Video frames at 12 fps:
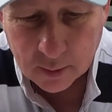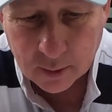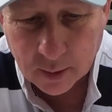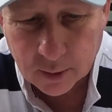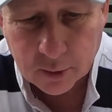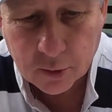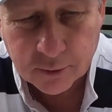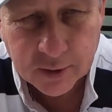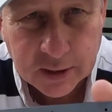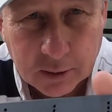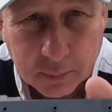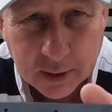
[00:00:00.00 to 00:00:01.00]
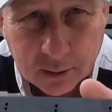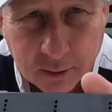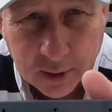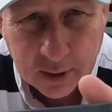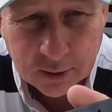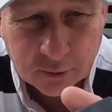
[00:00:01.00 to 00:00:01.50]
Now the good thing
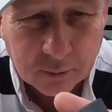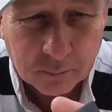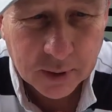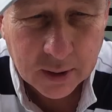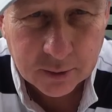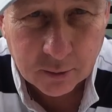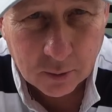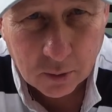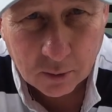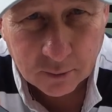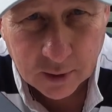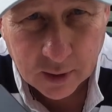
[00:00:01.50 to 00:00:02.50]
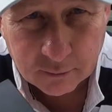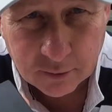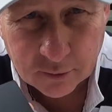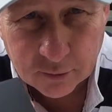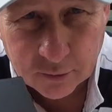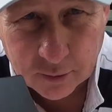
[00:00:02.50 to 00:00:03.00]
about these compared to a lot of the
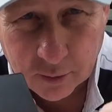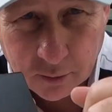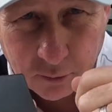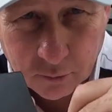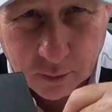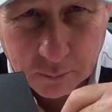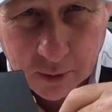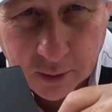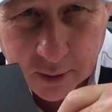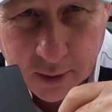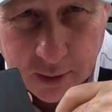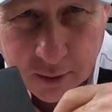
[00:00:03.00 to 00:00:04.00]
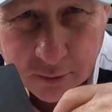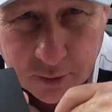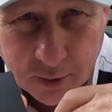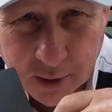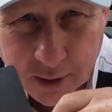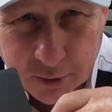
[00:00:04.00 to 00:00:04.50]
others on the market is
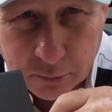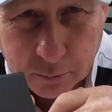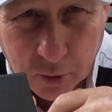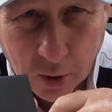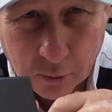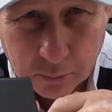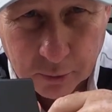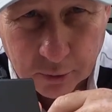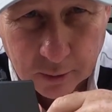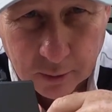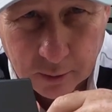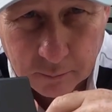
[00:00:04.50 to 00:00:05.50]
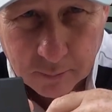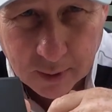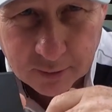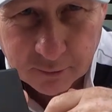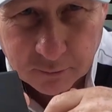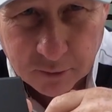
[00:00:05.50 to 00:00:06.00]
that the actual probes are
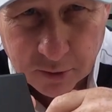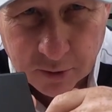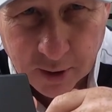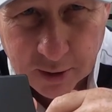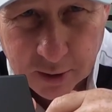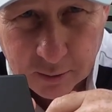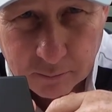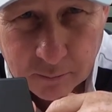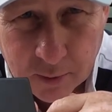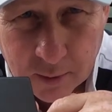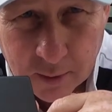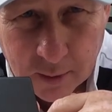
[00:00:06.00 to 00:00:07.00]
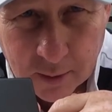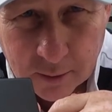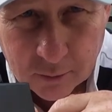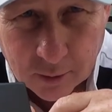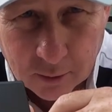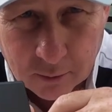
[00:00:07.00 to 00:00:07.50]
platinum,
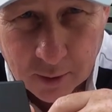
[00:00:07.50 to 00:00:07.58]
so